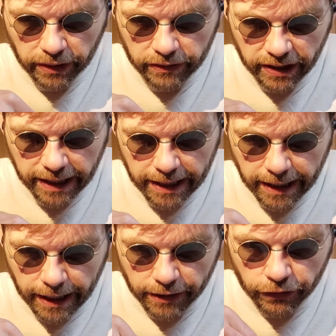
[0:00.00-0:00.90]
to get
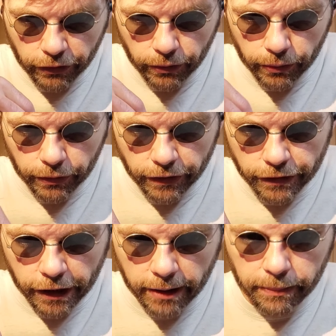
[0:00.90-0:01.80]
into the
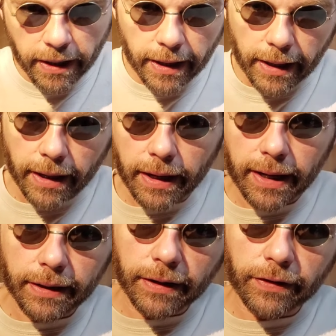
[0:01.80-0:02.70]
Jeep,
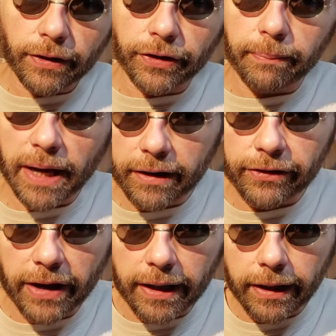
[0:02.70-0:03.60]
and then on the back
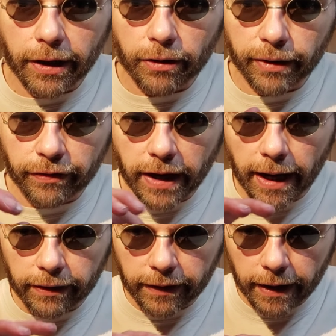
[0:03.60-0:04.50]
side here, we've
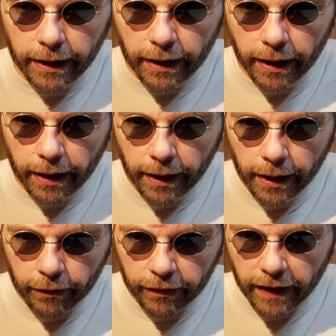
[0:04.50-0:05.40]
got the
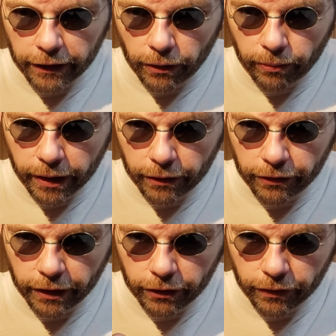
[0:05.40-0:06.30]
rear
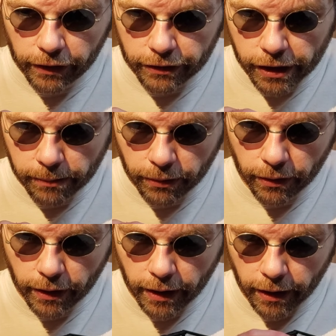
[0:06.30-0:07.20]
seats for the Jeep.
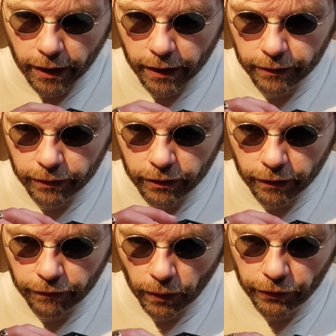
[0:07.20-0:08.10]
You can
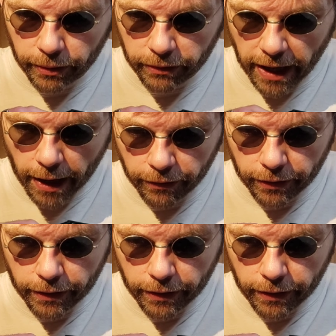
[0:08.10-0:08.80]
fold them down